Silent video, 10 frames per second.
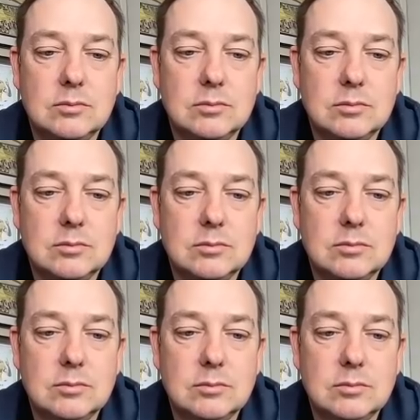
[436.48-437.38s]

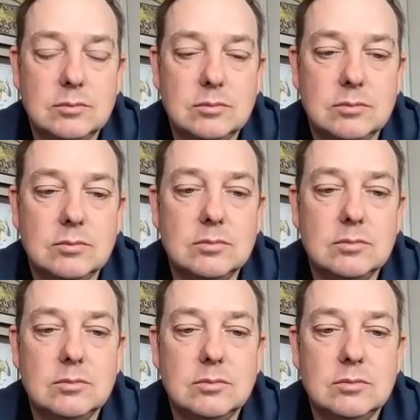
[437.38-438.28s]

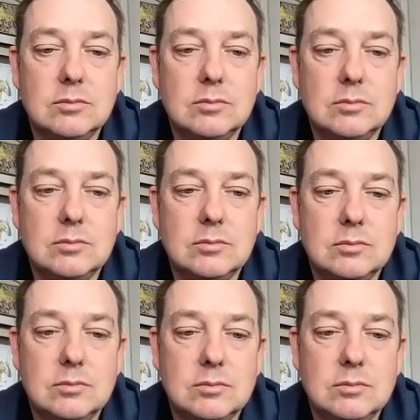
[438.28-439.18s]

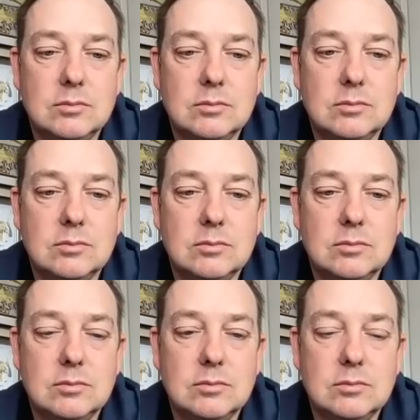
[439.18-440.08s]

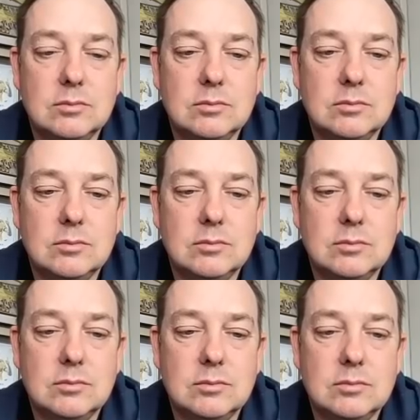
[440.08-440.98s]

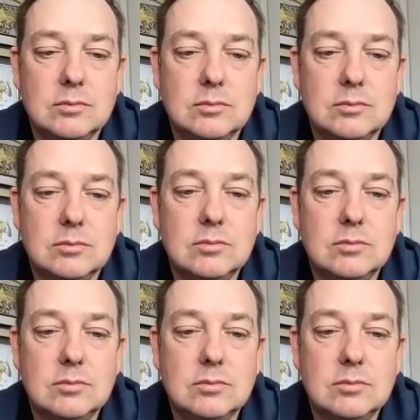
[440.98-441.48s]
The person shown says nothing.